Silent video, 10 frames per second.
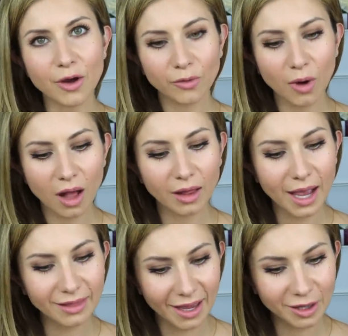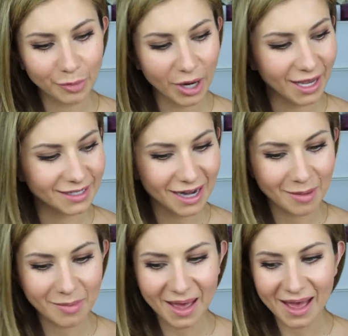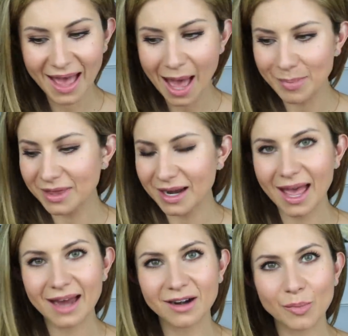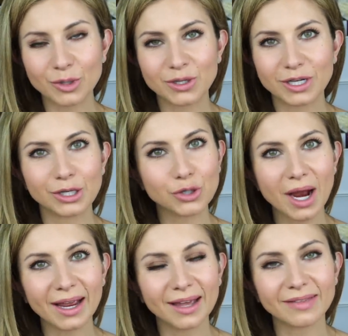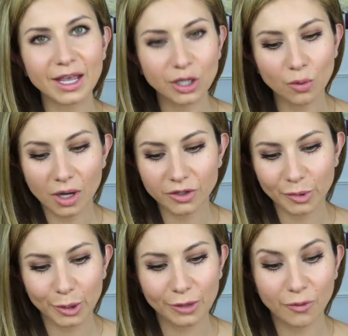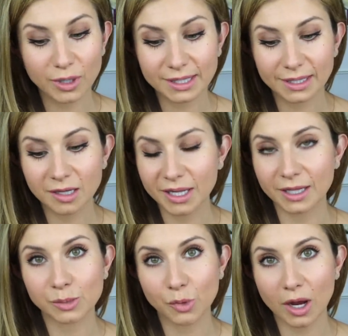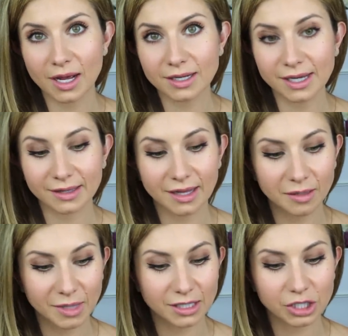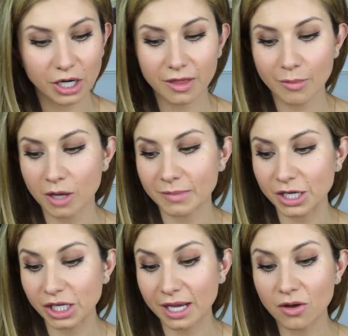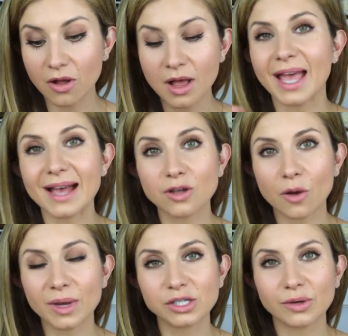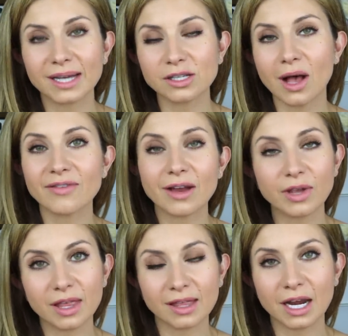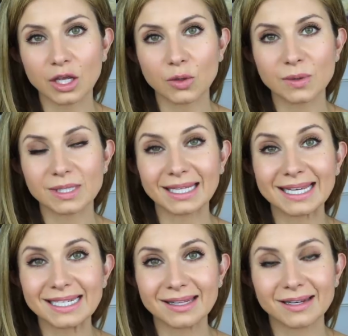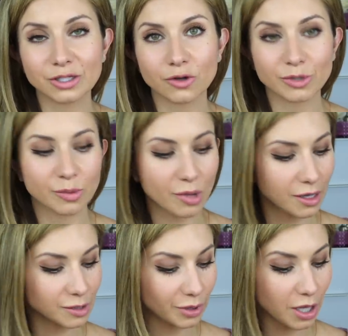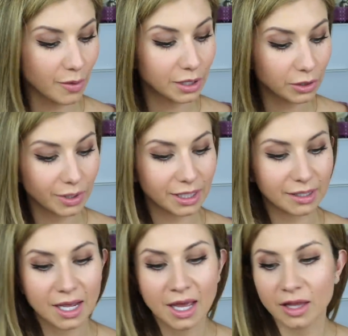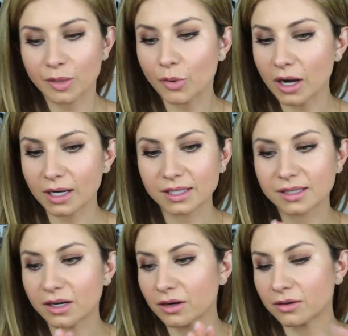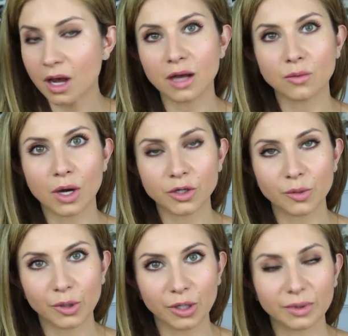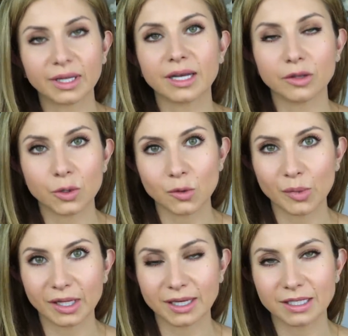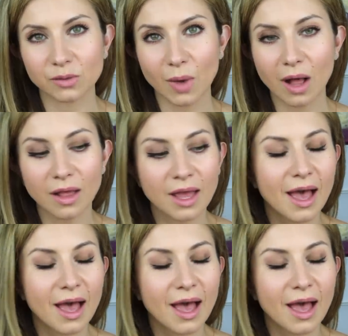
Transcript: overall, I like the brand and I'm uh, happy that I had an opportunity to try it. Thank you, Wander Beauty, for sending me these products and letting me share them on my channel. As always, you guys, I'll have everything that I use linked in the description box below, including the products that are non-Wander Beauty related. Those will be linked as well.